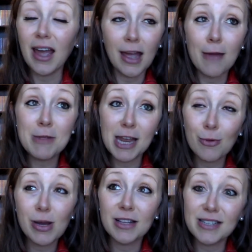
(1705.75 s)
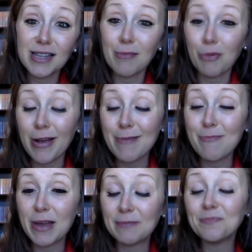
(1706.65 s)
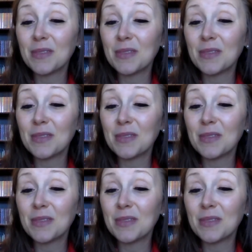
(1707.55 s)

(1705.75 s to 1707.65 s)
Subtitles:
I mean, I will at some point, but